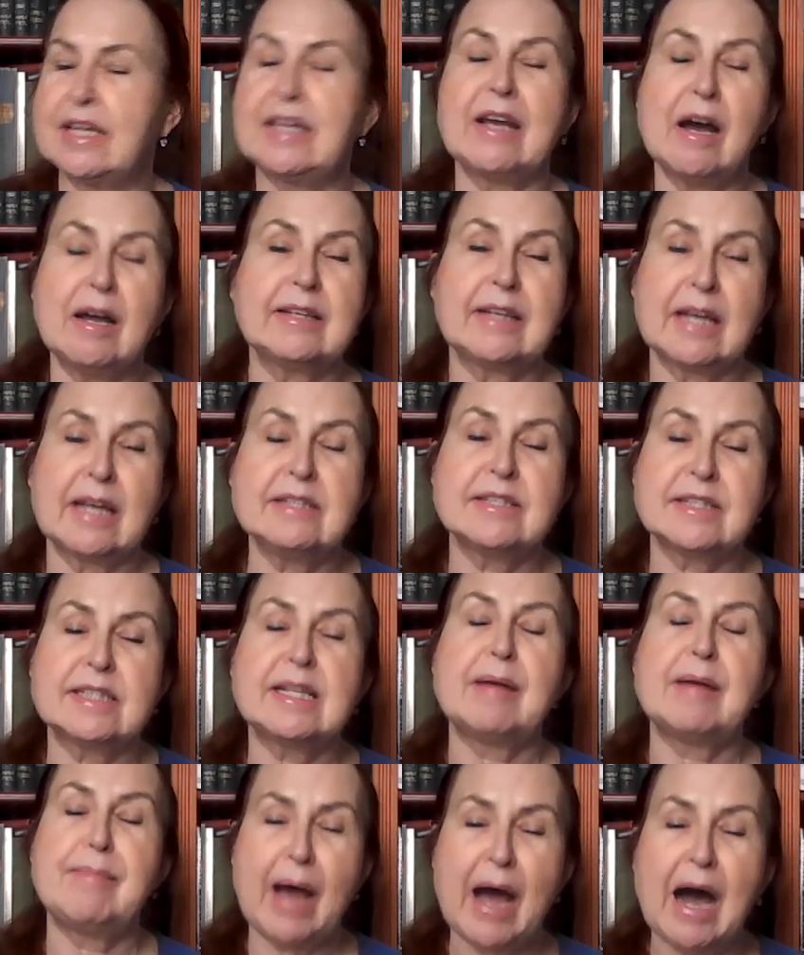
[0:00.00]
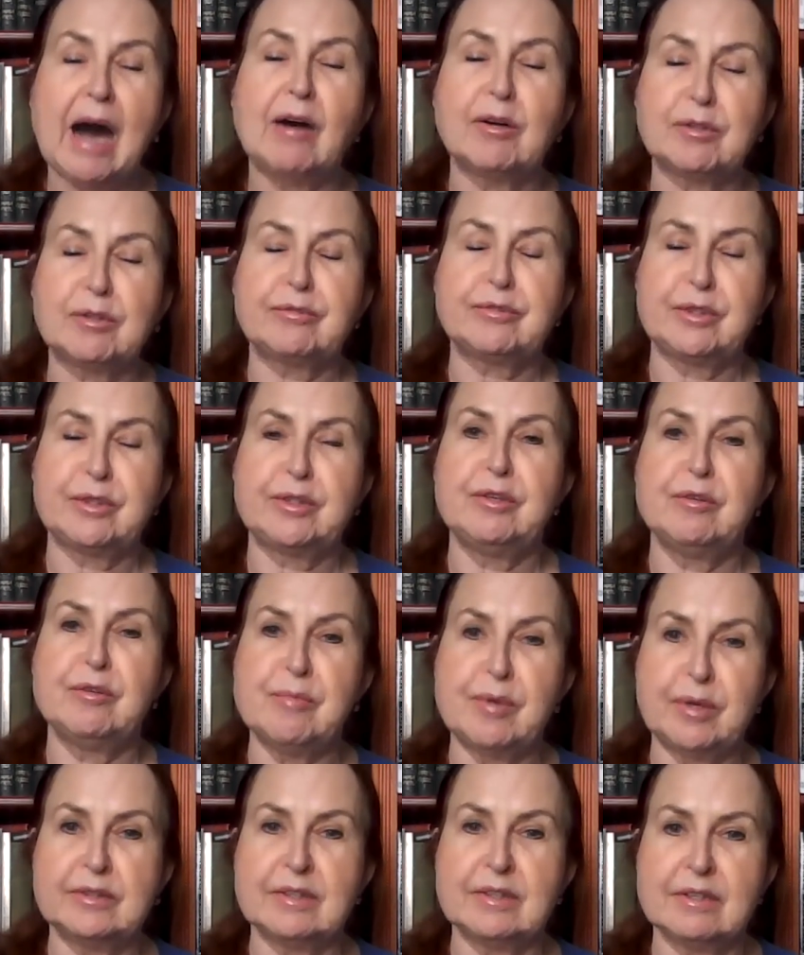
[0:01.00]
can step out of the
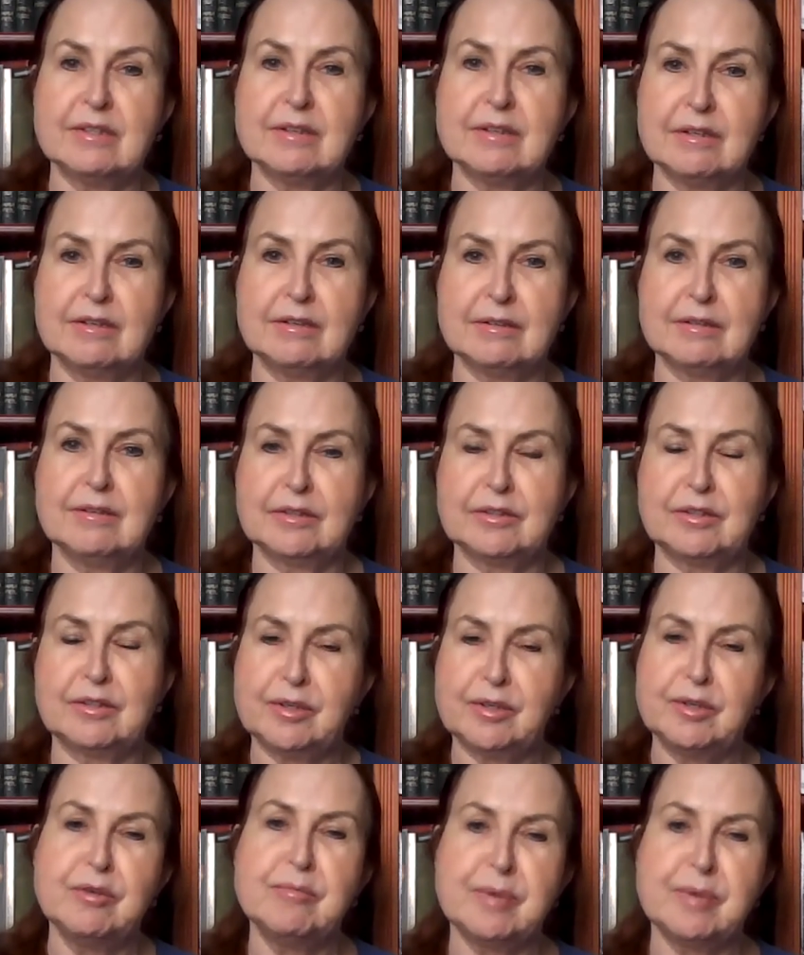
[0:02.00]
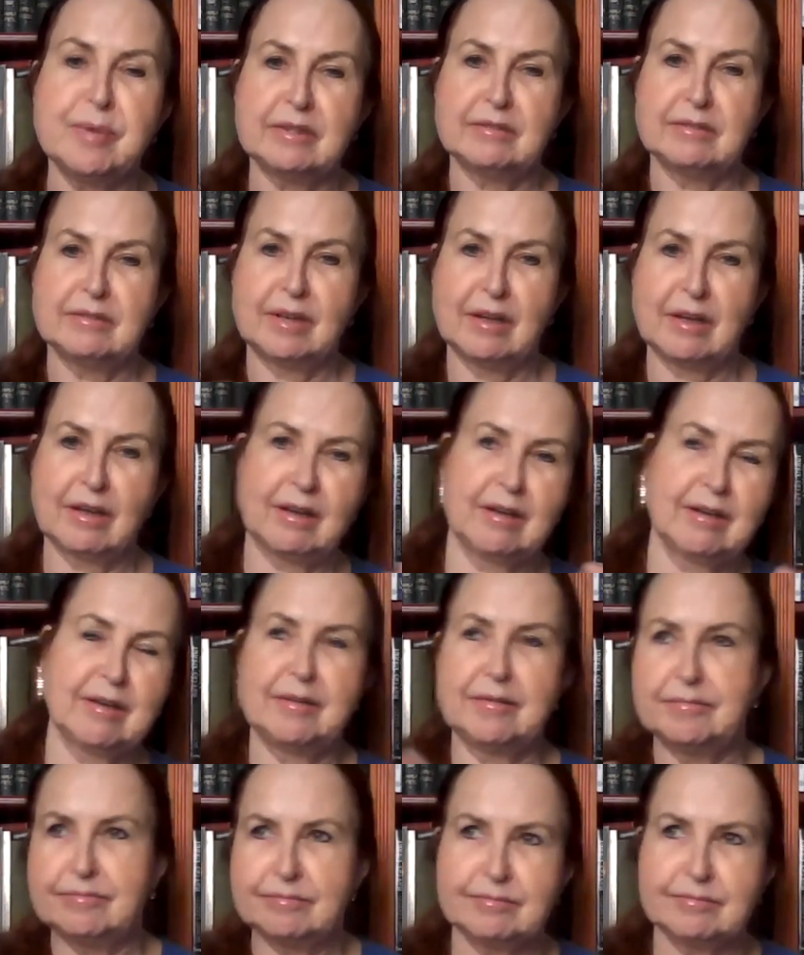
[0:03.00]
human
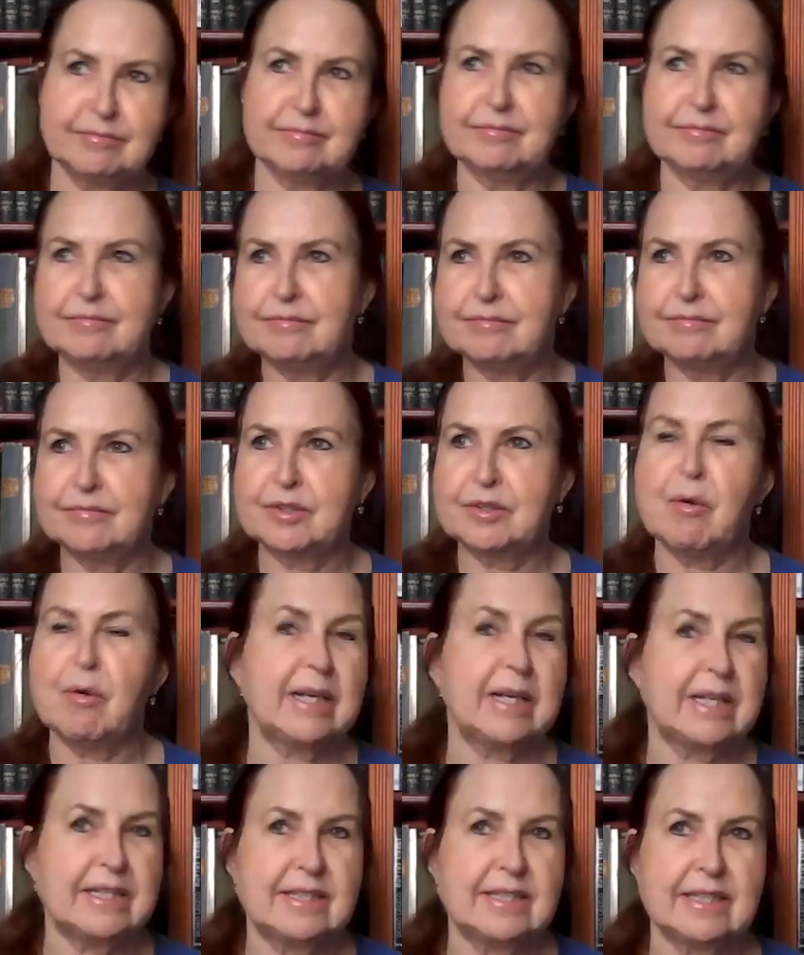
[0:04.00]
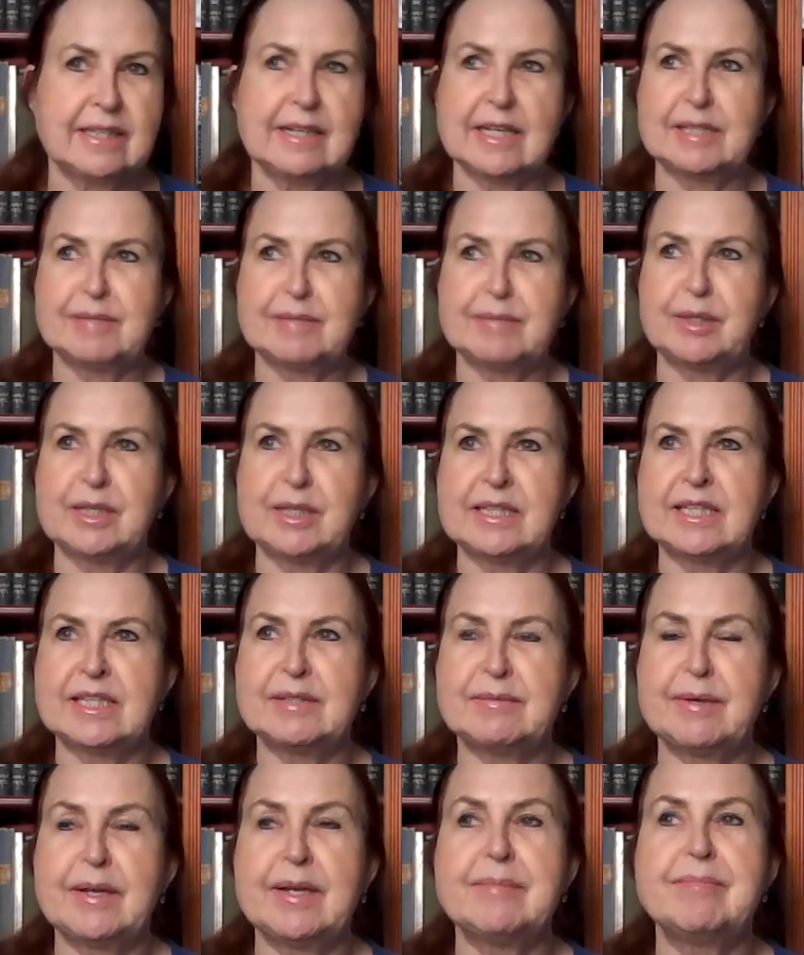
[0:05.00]
quality. Let's put it
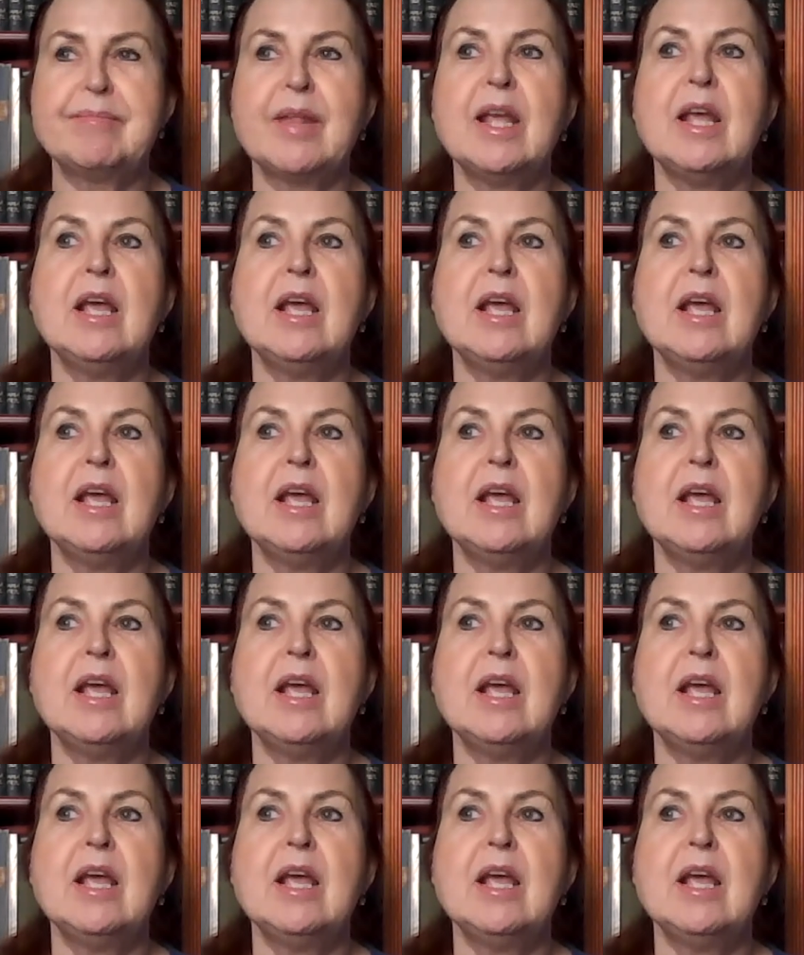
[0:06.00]
this way.